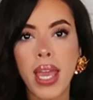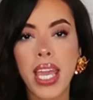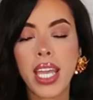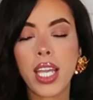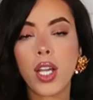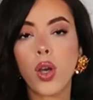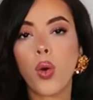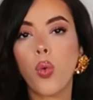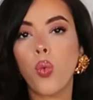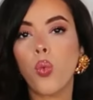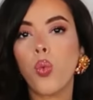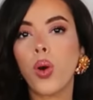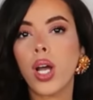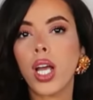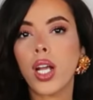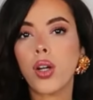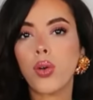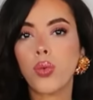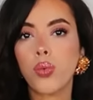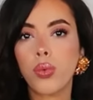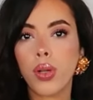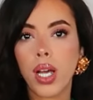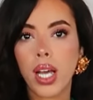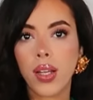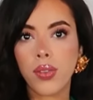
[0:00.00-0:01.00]
make
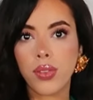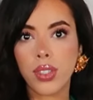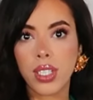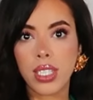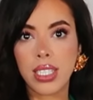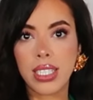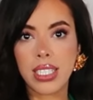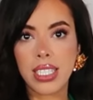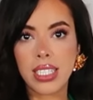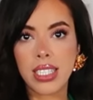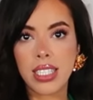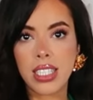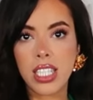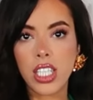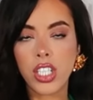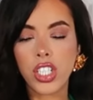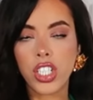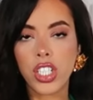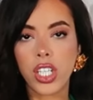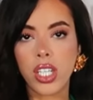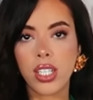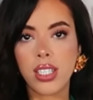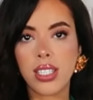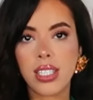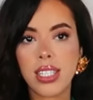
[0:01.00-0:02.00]
well-rounded
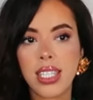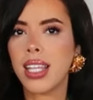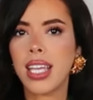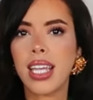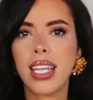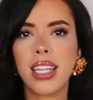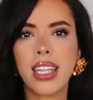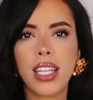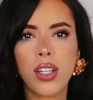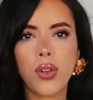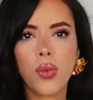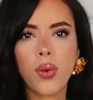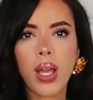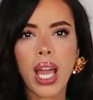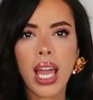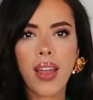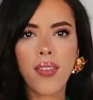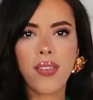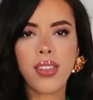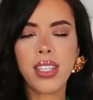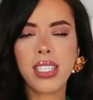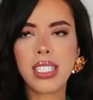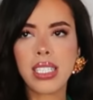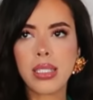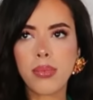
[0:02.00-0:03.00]
decisions. They, they don't
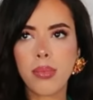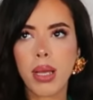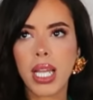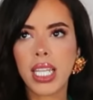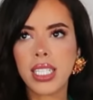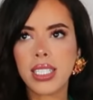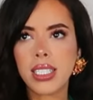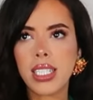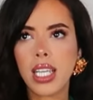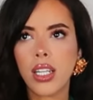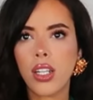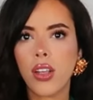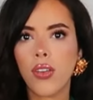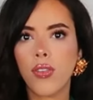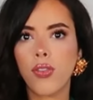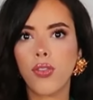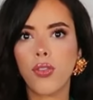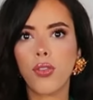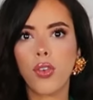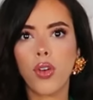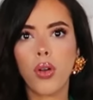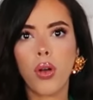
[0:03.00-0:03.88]
have this mindset of